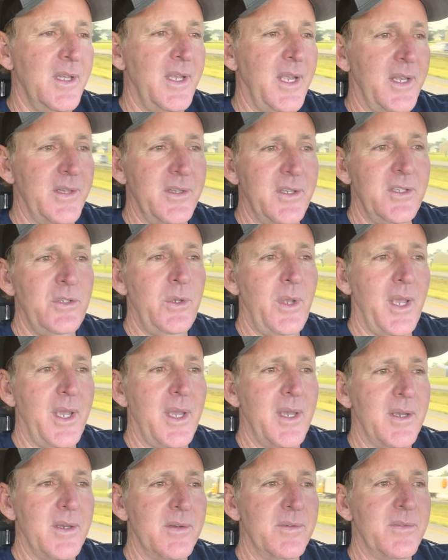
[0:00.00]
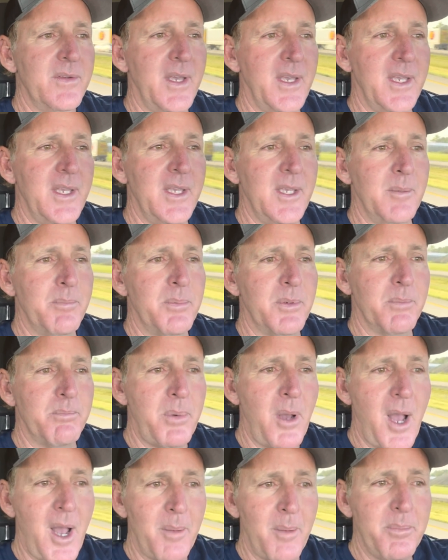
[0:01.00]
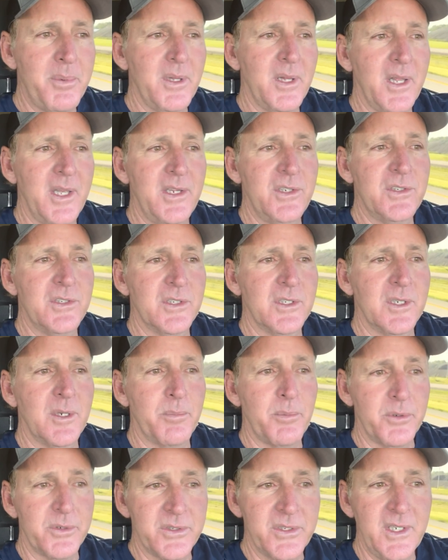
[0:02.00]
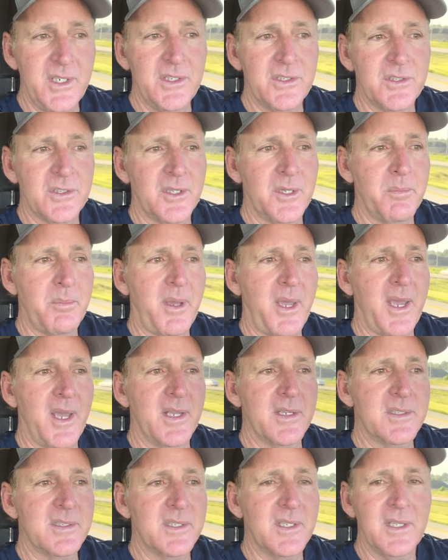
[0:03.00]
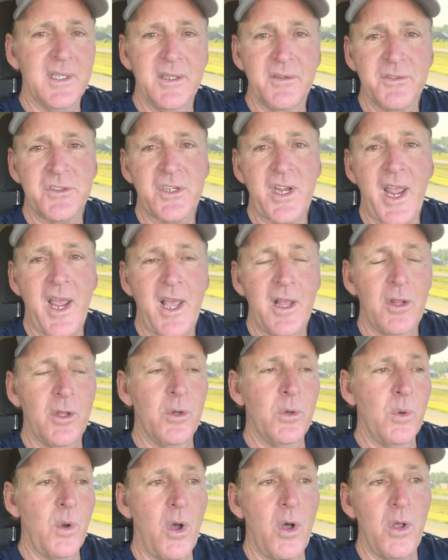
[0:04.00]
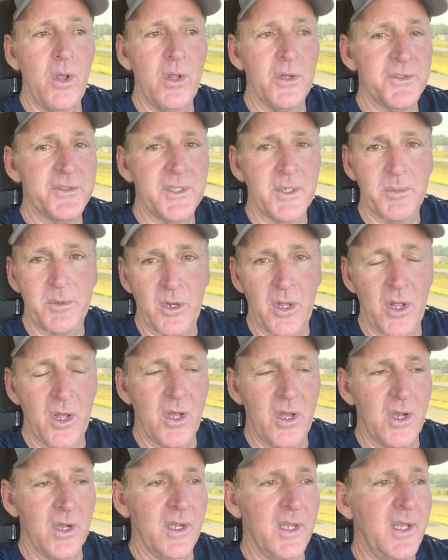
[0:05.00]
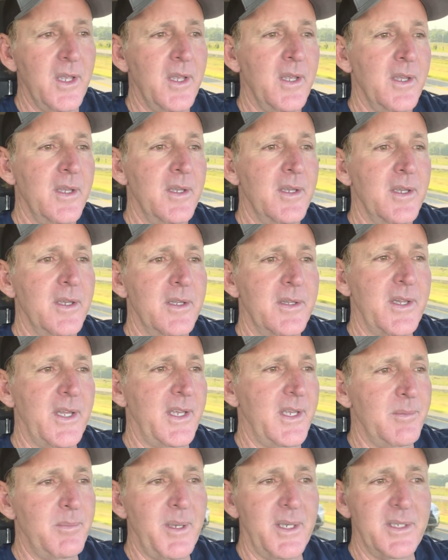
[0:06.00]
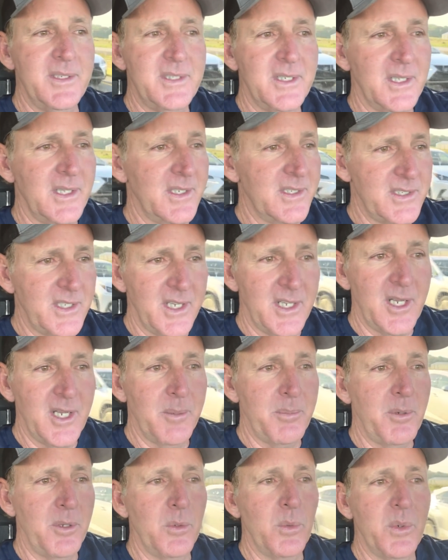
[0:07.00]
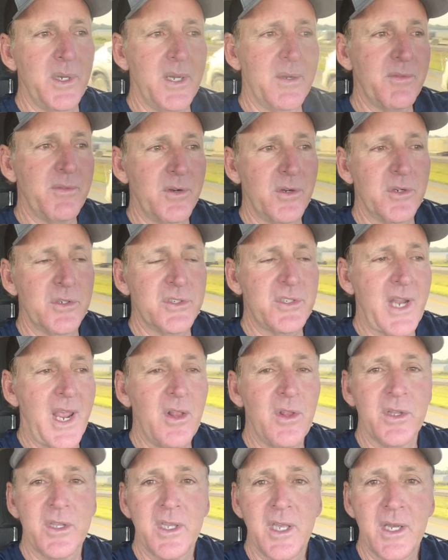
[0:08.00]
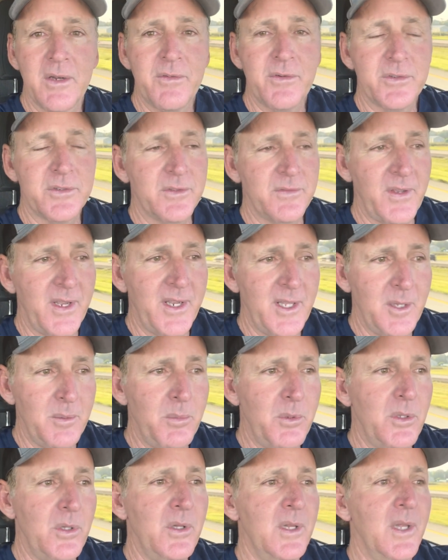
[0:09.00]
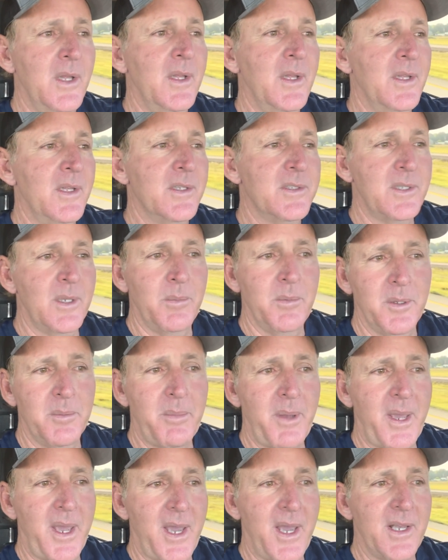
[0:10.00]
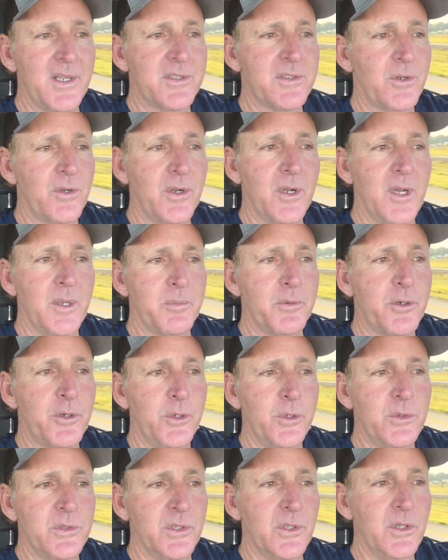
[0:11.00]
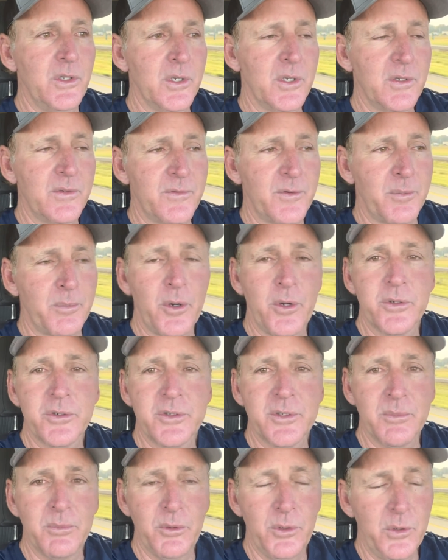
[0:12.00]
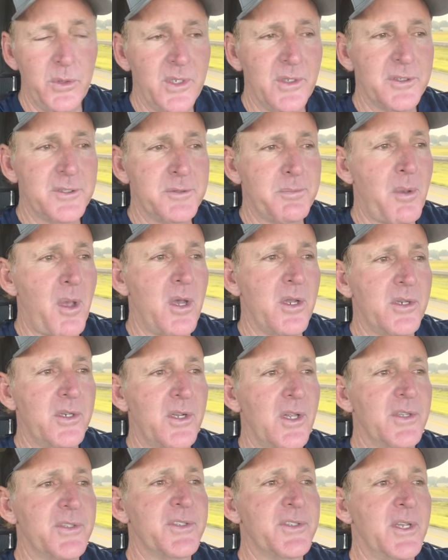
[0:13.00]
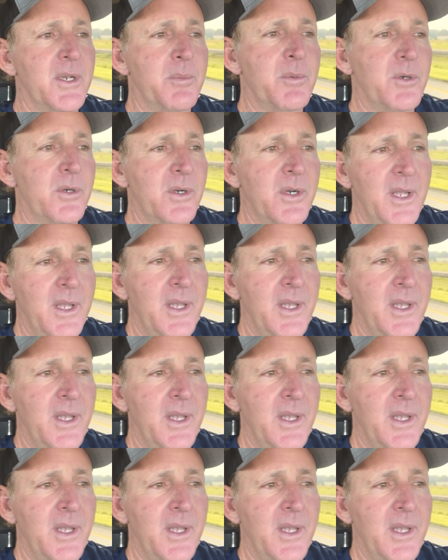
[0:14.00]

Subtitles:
And then you have a population, a percentage of the bass that live shallow all summer long. They basically set up on whatever shallow cover is available. Some of the bass are up cruising looking for perch and bluegill spawning all summer.